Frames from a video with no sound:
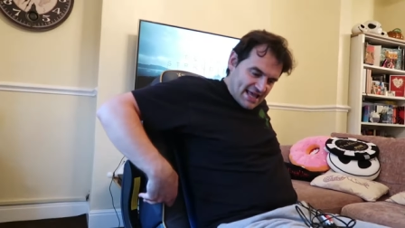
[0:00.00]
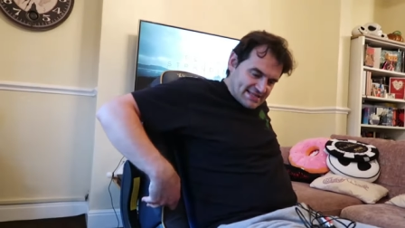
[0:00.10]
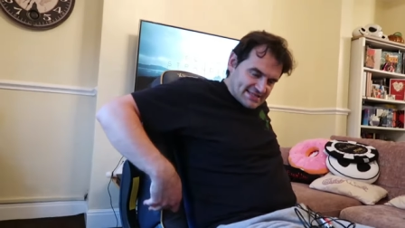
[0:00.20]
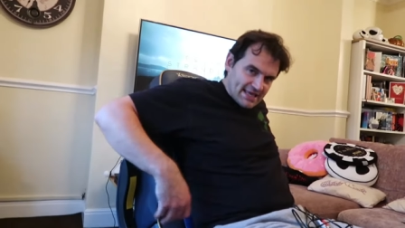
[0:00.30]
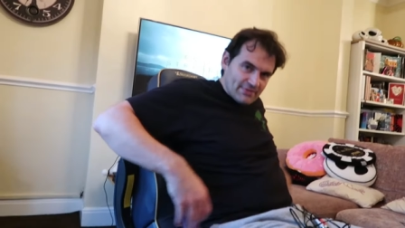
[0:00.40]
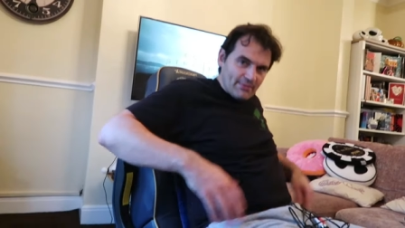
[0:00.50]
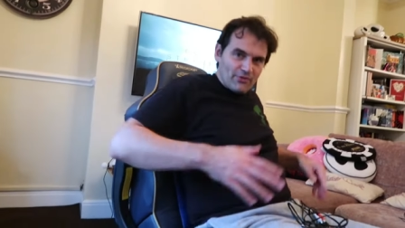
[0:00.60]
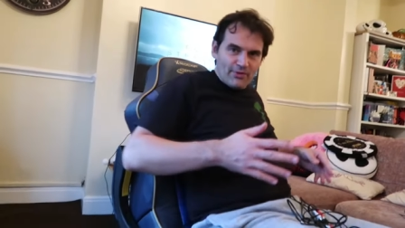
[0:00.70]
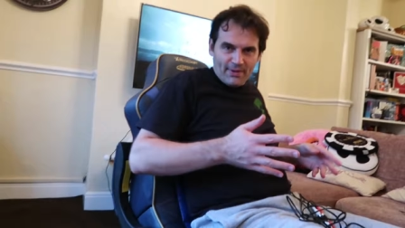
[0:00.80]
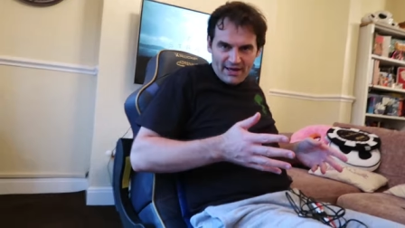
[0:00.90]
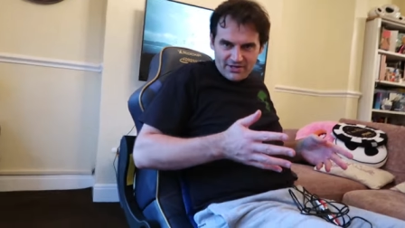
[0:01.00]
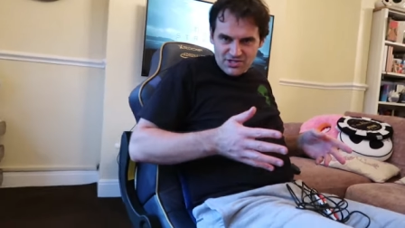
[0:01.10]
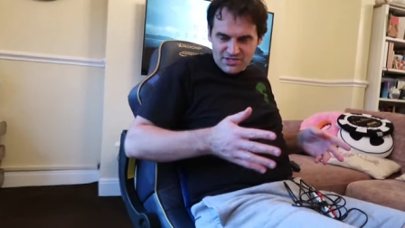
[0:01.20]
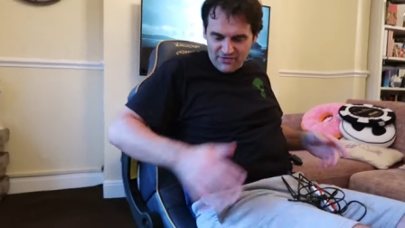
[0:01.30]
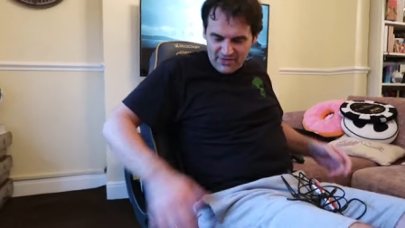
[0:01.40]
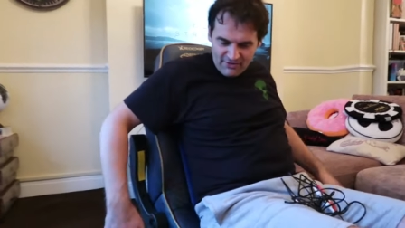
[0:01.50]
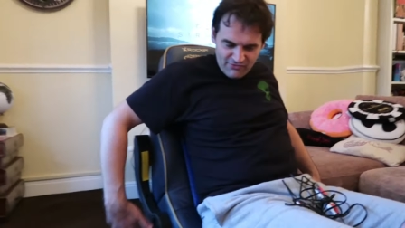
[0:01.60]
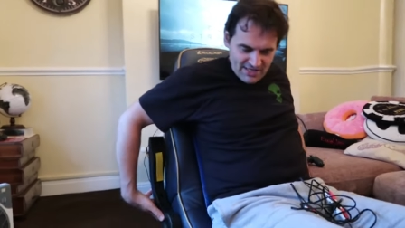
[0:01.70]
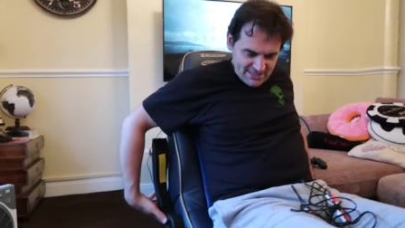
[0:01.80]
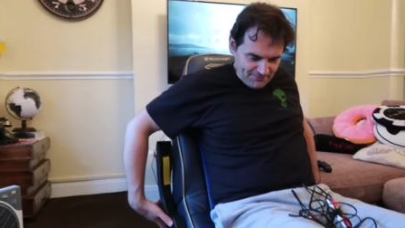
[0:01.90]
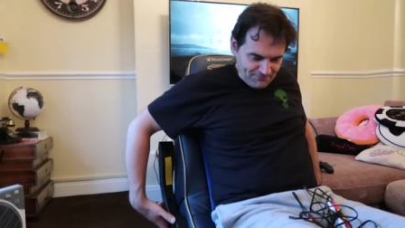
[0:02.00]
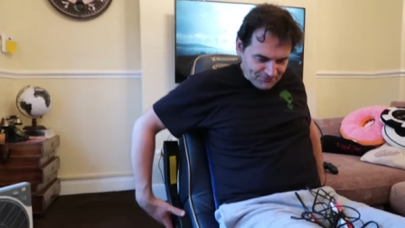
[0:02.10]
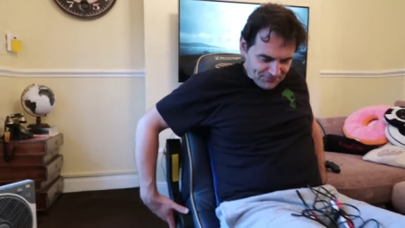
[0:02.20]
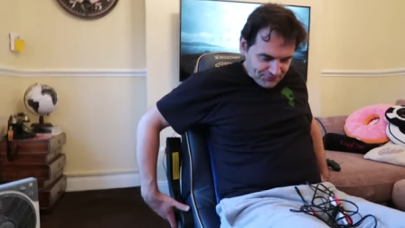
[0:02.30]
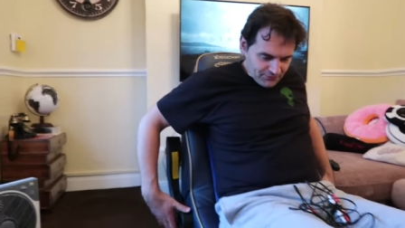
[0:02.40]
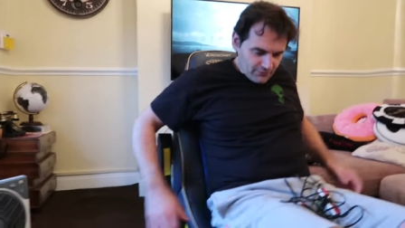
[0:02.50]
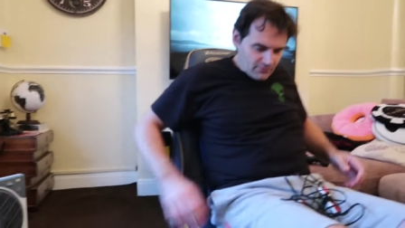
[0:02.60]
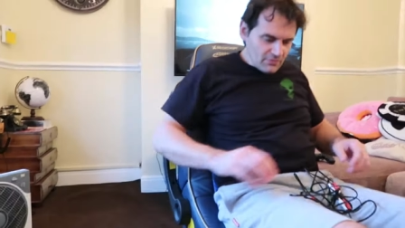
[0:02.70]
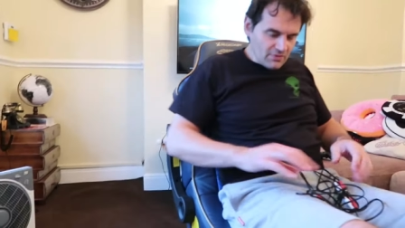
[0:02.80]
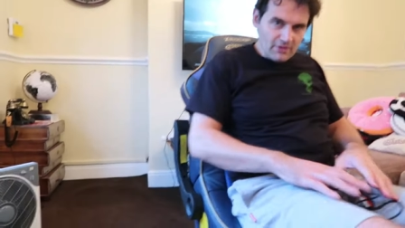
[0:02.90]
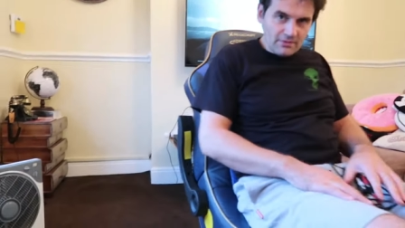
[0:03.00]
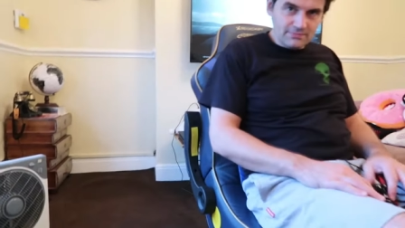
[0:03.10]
tend to keep them on the back just for that reason. Well, you could,